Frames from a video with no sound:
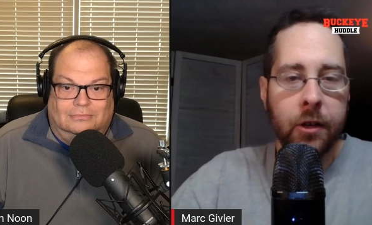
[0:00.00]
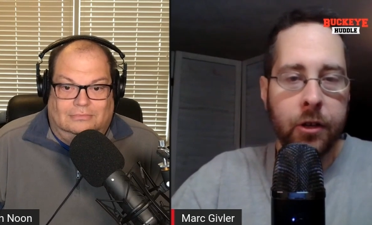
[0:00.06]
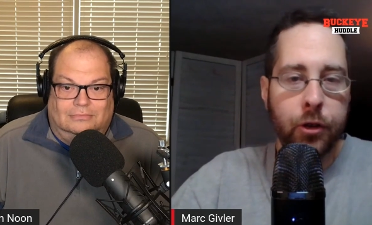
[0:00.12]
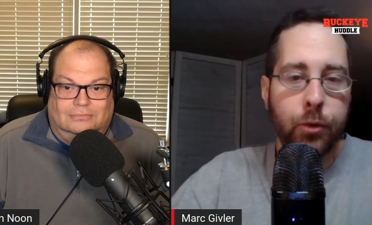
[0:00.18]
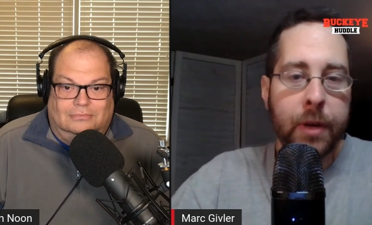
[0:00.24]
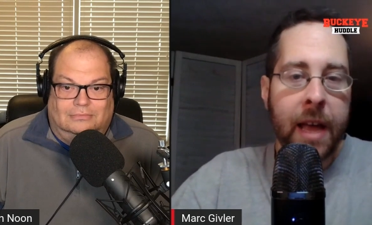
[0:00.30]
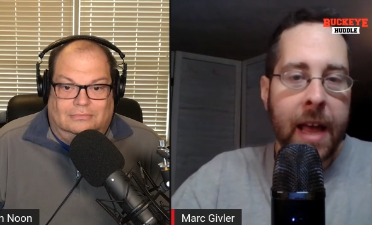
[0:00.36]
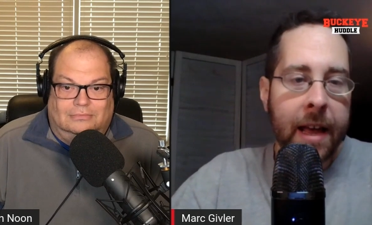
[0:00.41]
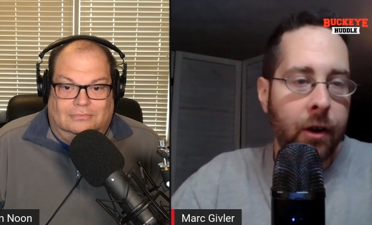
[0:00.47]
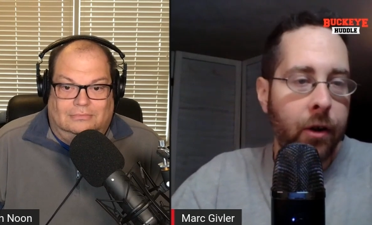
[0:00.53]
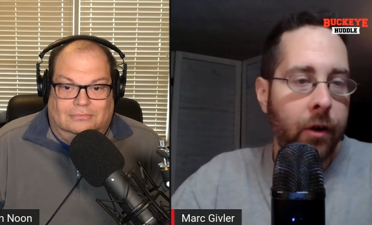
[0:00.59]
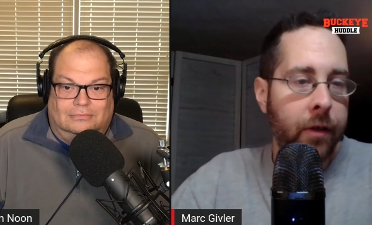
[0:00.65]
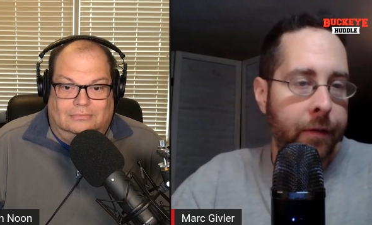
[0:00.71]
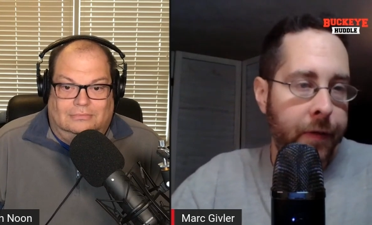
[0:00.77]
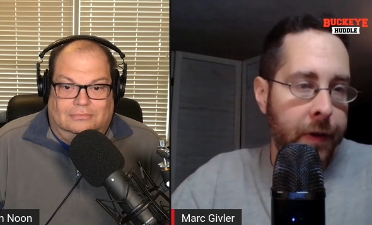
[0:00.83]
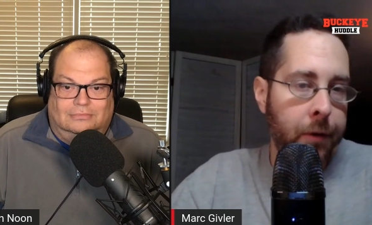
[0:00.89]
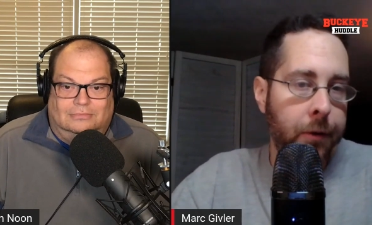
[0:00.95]
Speaker 1: you can get
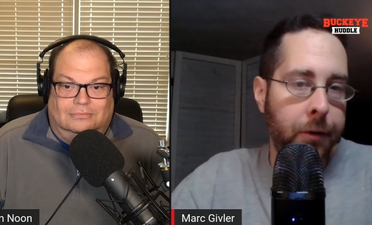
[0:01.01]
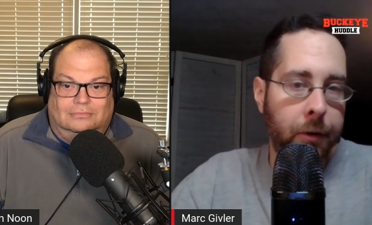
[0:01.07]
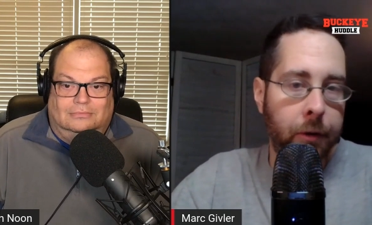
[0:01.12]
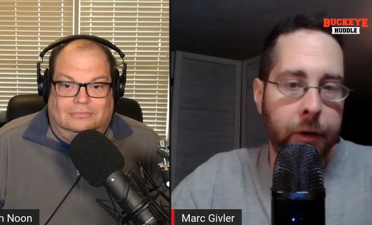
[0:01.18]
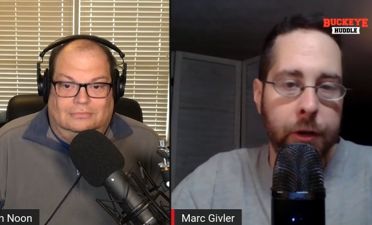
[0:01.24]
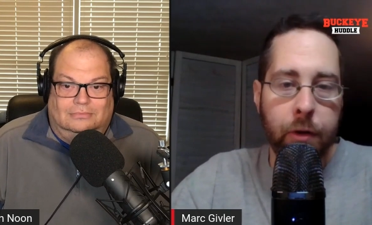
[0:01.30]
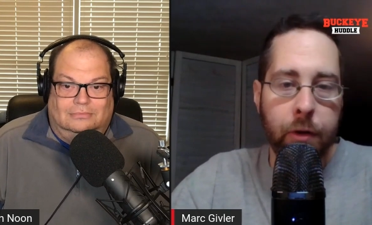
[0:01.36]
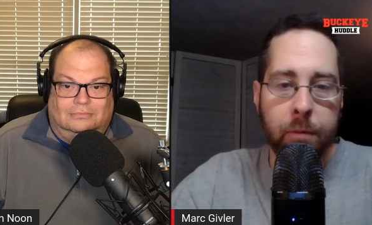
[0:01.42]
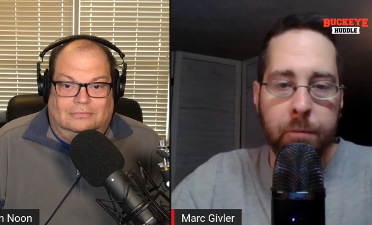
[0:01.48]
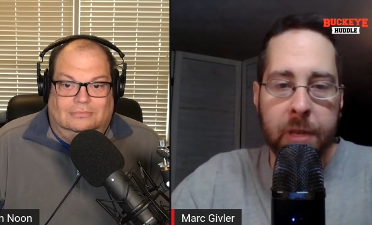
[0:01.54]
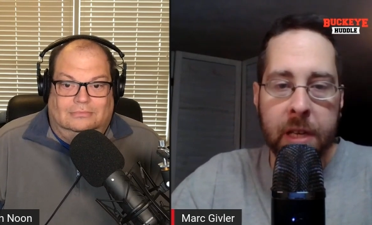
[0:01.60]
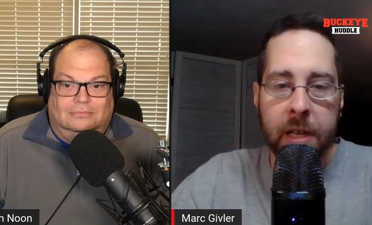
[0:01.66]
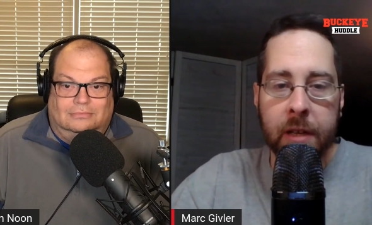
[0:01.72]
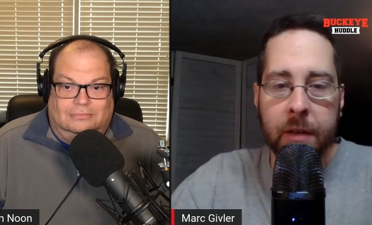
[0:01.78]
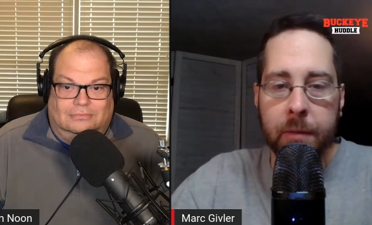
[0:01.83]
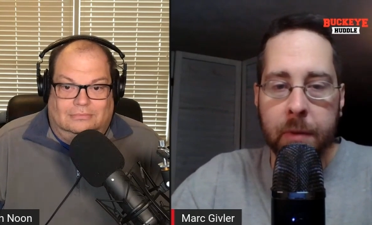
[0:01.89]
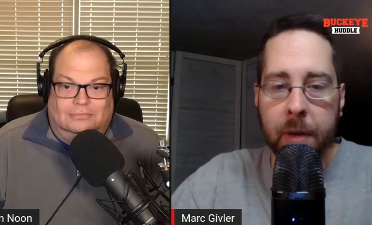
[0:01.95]
on the field early. You can
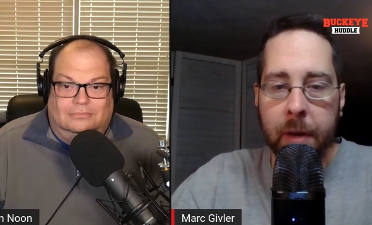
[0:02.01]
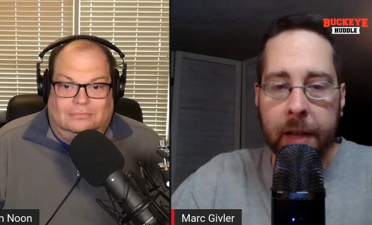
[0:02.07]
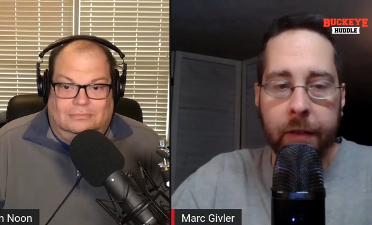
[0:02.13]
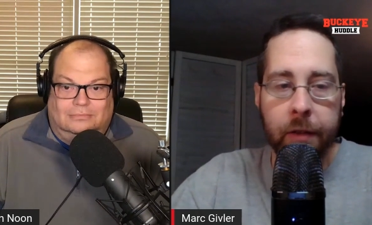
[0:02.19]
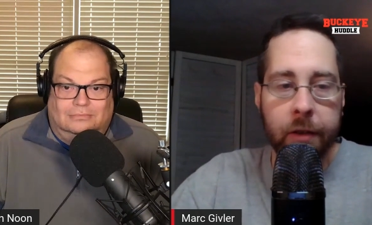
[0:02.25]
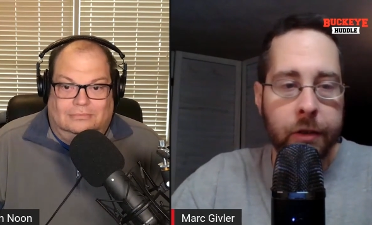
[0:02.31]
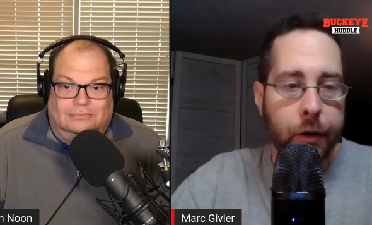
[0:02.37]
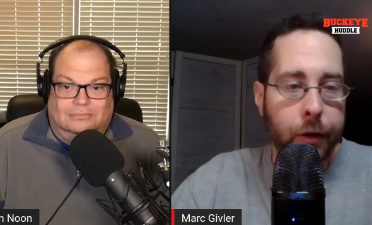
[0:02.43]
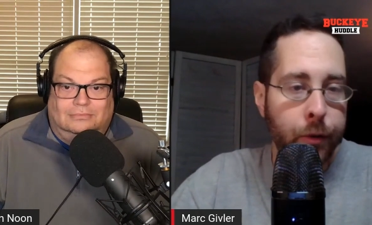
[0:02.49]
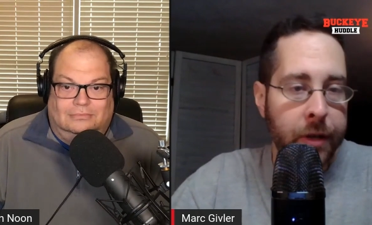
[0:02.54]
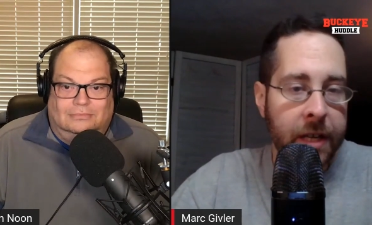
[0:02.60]
be uh, in the two